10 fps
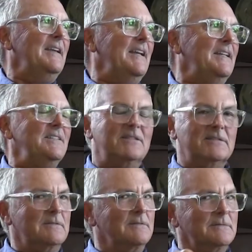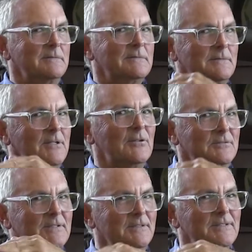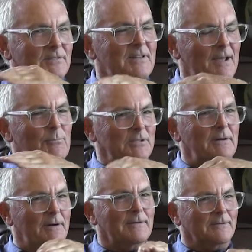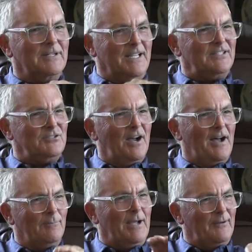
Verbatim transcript: And he said, you know, it's, it's that much harder to get a job